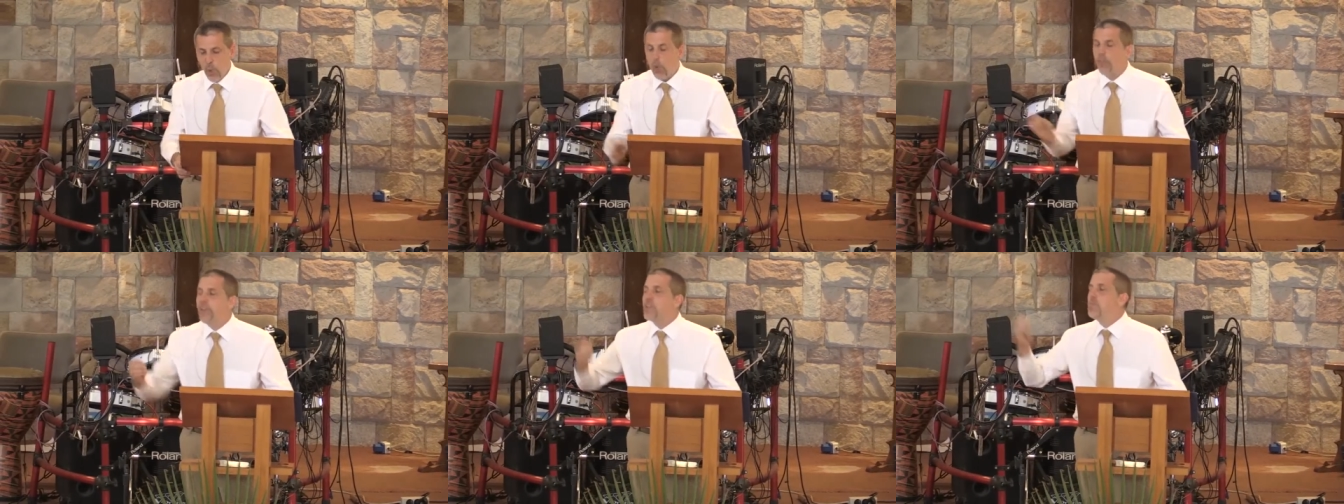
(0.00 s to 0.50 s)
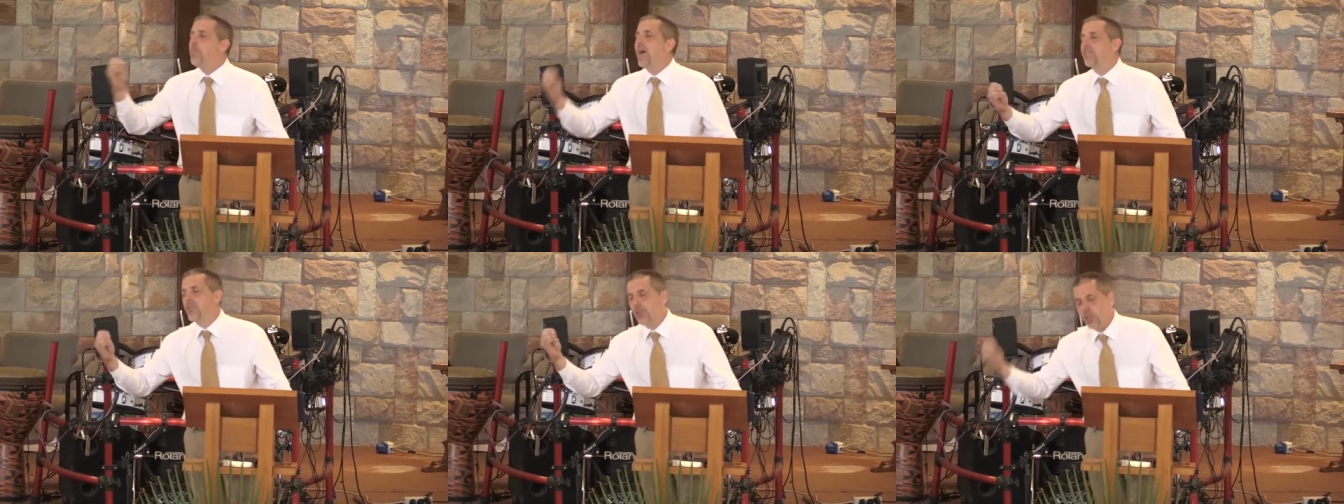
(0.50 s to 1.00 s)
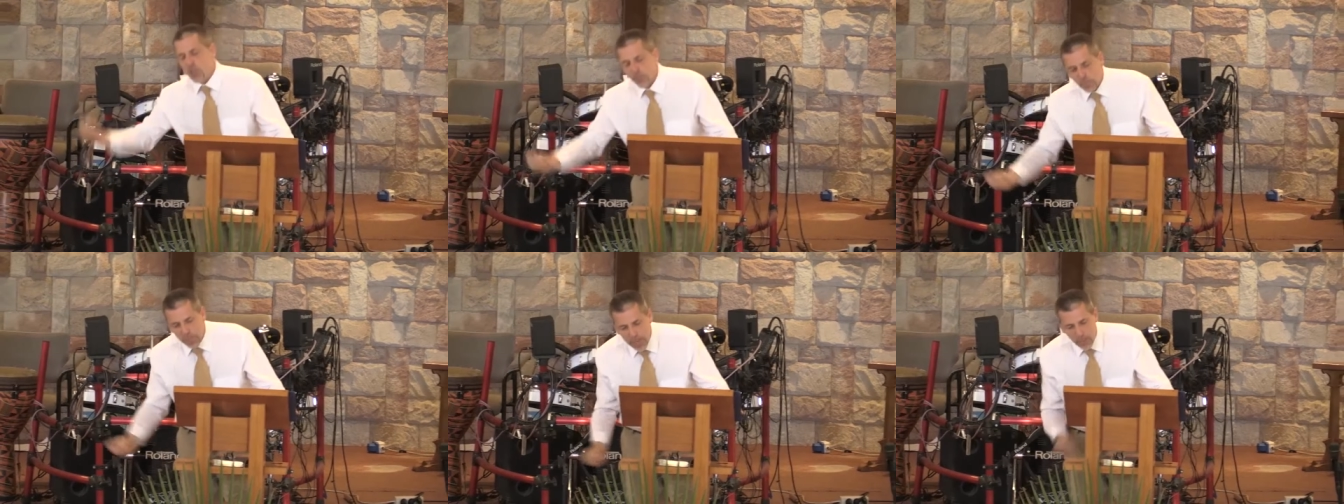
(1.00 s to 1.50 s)
Well, this message
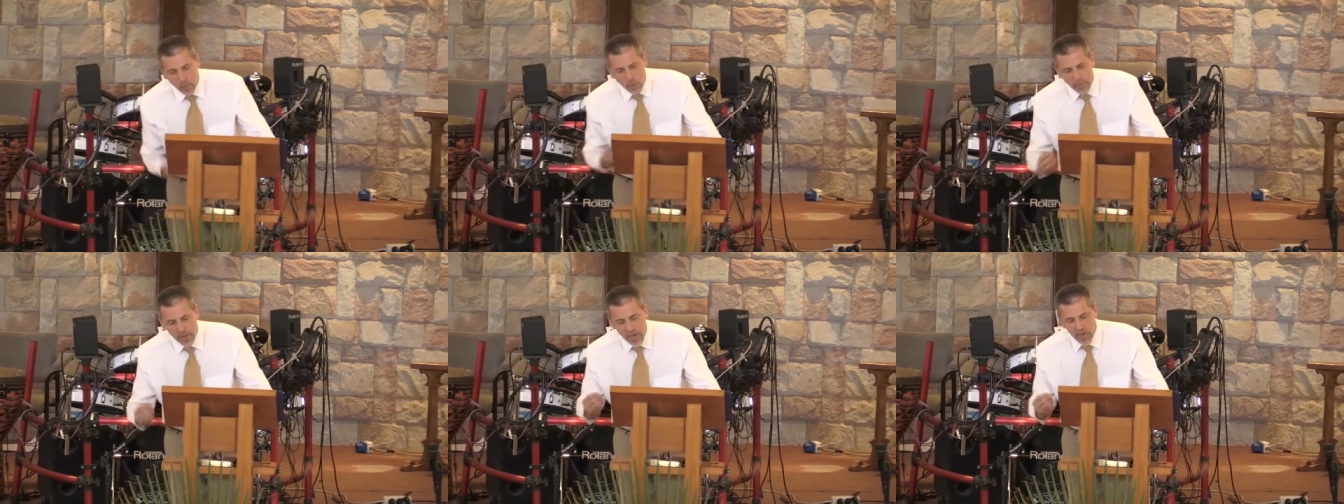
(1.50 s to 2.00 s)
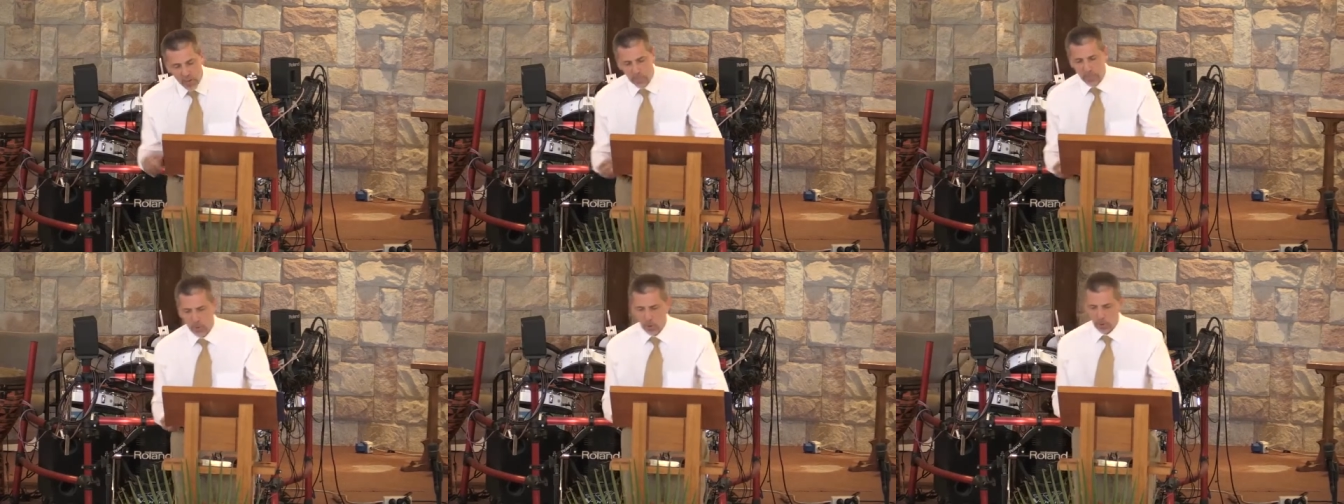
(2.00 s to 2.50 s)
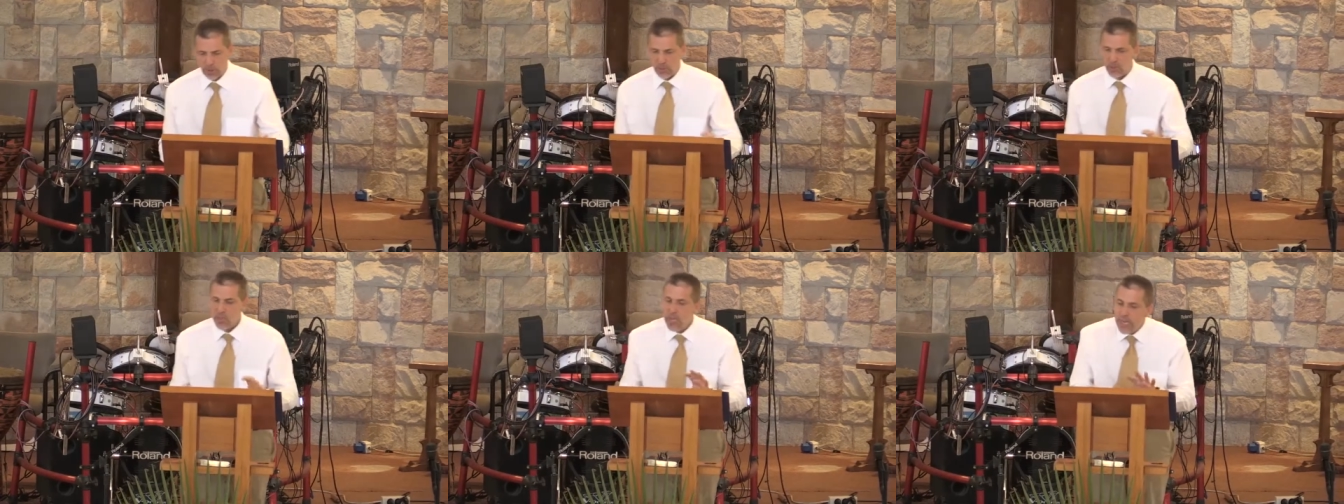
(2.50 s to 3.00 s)
of people being
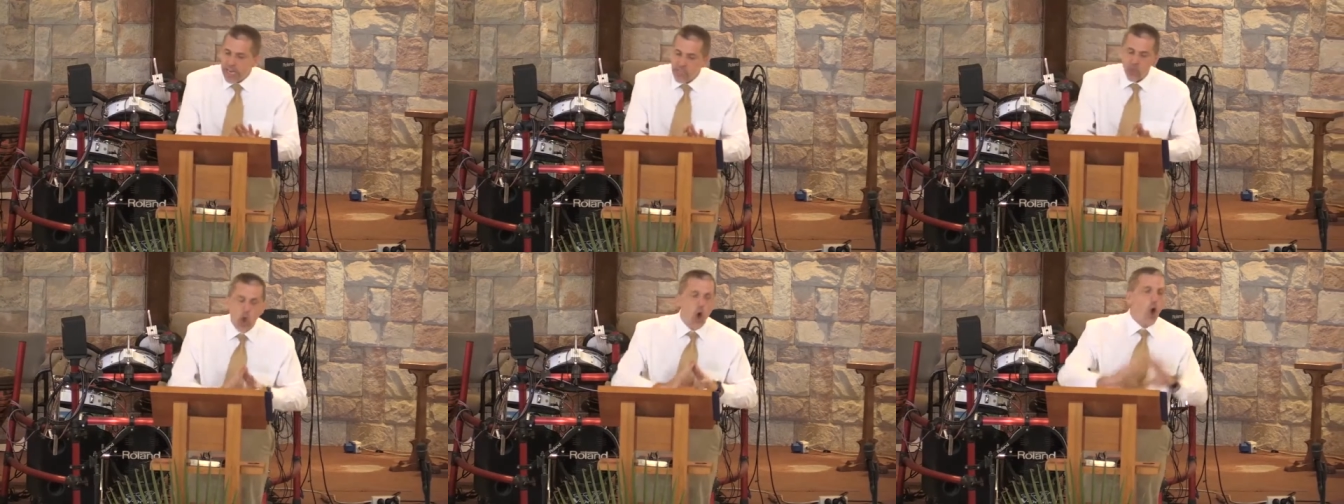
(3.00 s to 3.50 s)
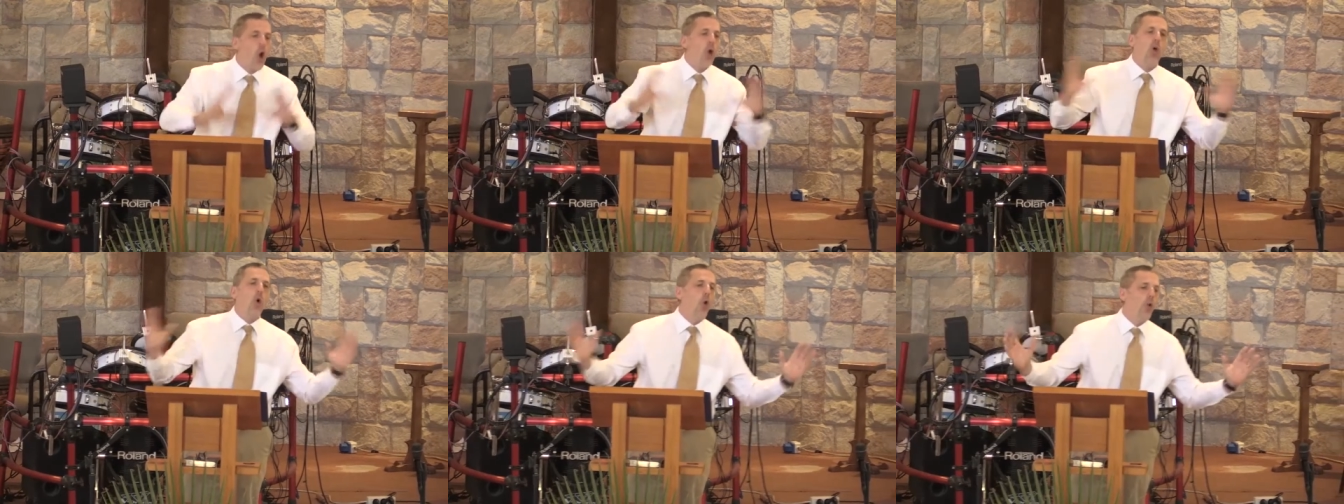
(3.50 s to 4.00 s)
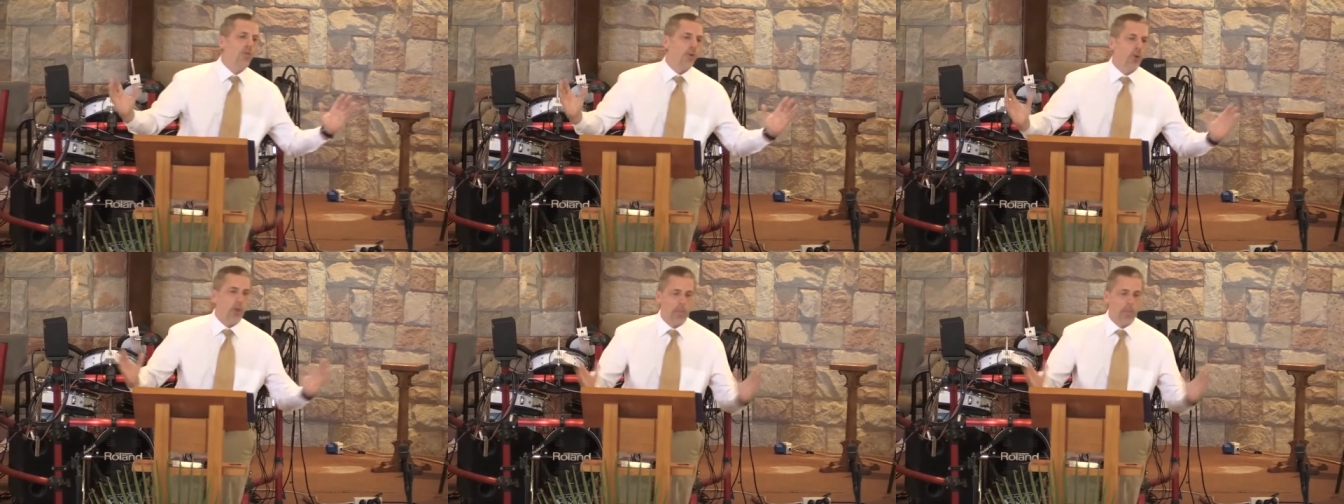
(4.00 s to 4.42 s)
important is all over